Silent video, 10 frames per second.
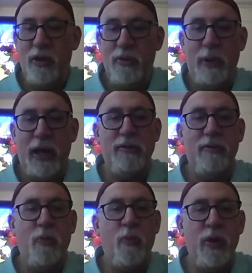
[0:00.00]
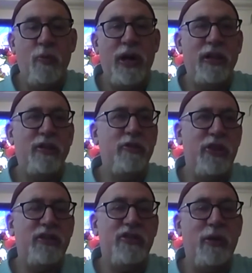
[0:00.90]
But we want to do
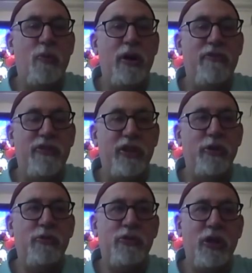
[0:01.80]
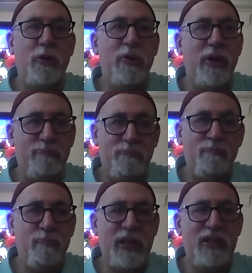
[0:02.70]
things that work for you, so
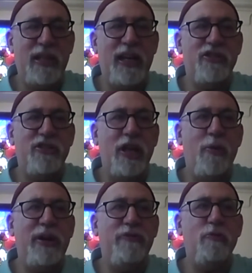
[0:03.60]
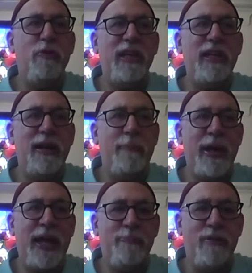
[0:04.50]
please let us know. And if you really need a
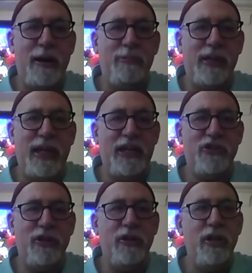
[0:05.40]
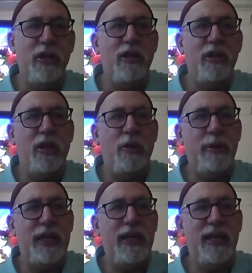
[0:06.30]
paper application, there'll
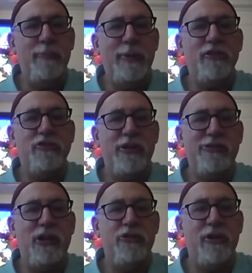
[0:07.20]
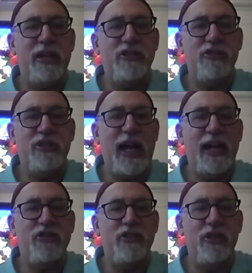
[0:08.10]
be email addresses
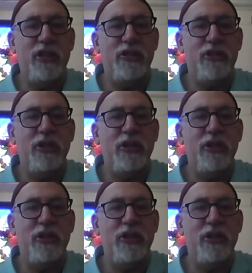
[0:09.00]
attached to